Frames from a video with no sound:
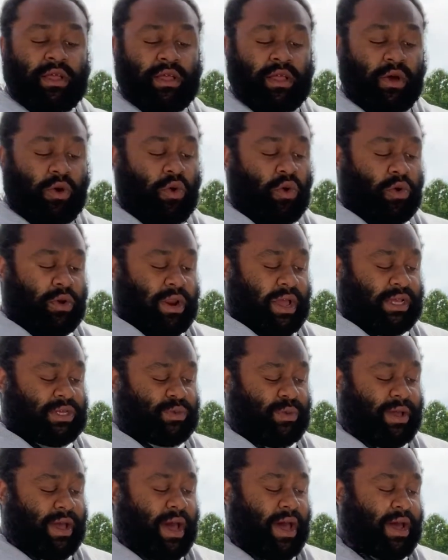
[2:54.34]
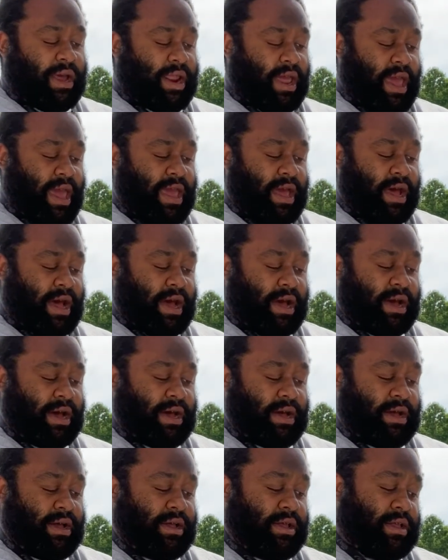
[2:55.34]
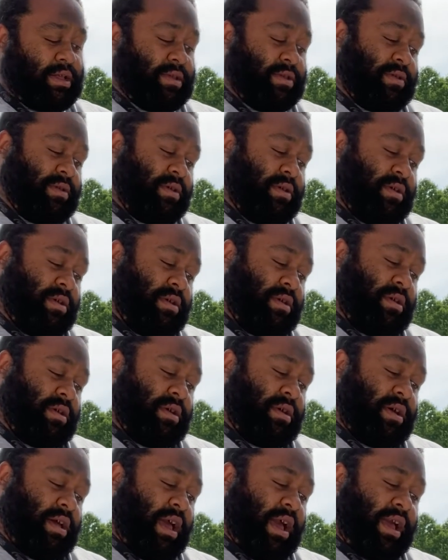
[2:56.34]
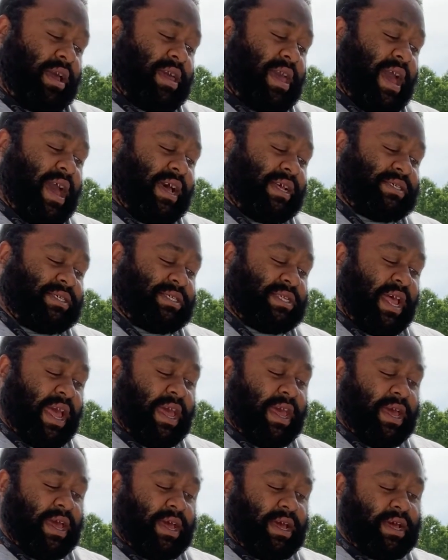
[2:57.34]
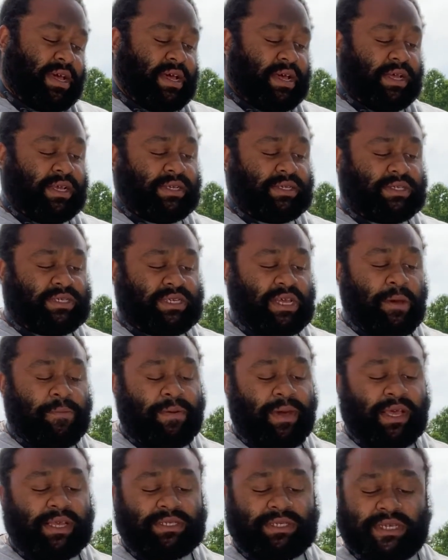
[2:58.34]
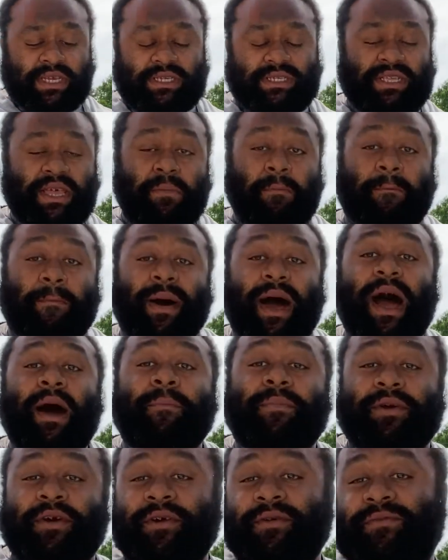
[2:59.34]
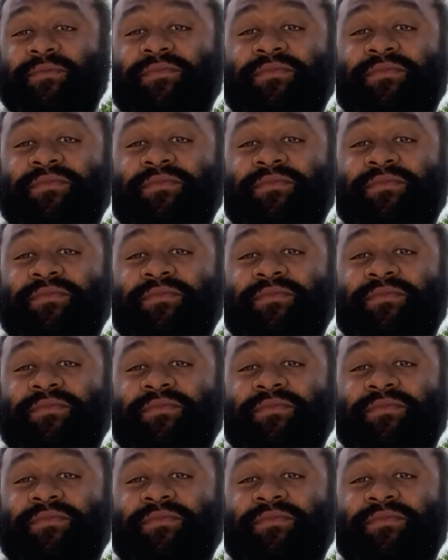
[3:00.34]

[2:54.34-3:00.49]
Oh, next we got a uh, a Castaic CP60 popper.